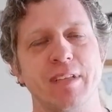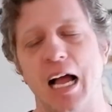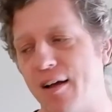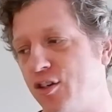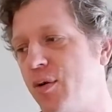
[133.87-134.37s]

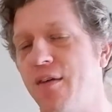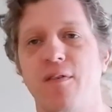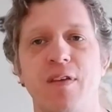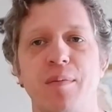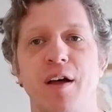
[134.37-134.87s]
I do have a
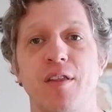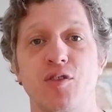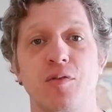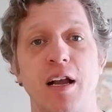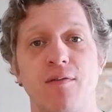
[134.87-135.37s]
female
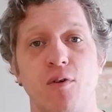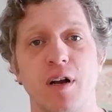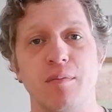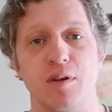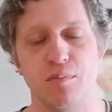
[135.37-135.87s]
that's ready for
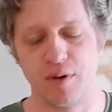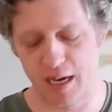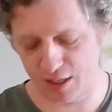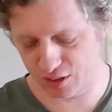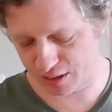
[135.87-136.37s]
him to
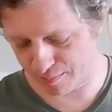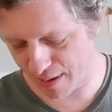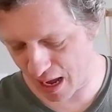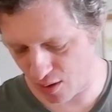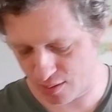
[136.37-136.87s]
breed just
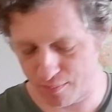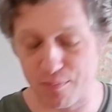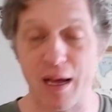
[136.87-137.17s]
about,